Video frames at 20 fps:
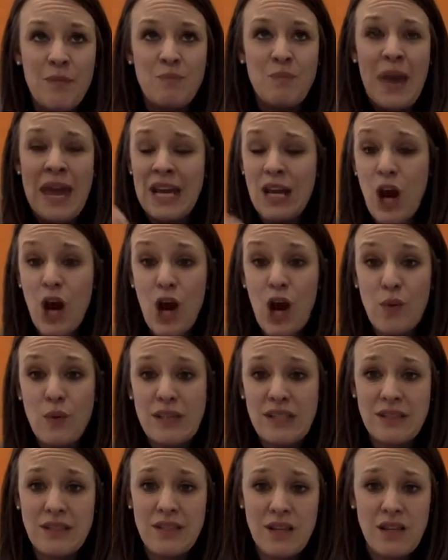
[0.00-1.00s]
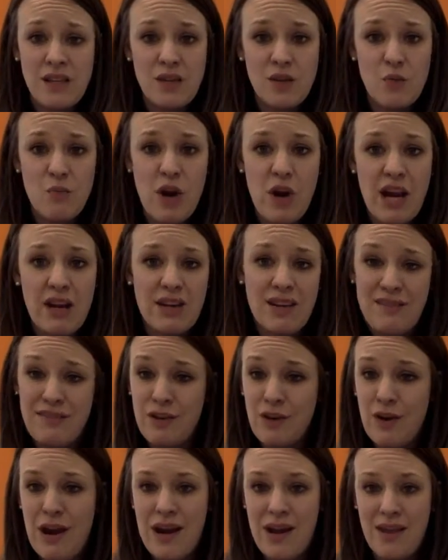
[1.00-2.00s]
may not always stick in your brain
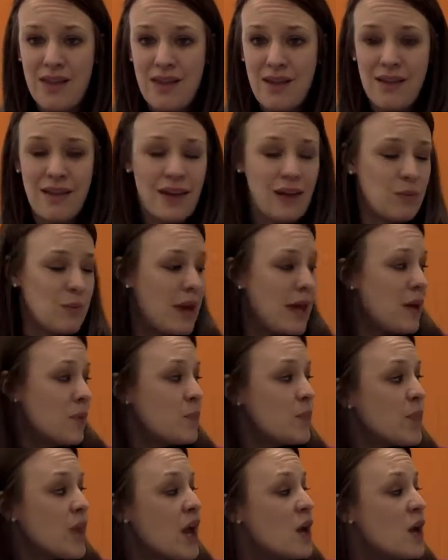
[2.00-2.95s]
if you're anything like me.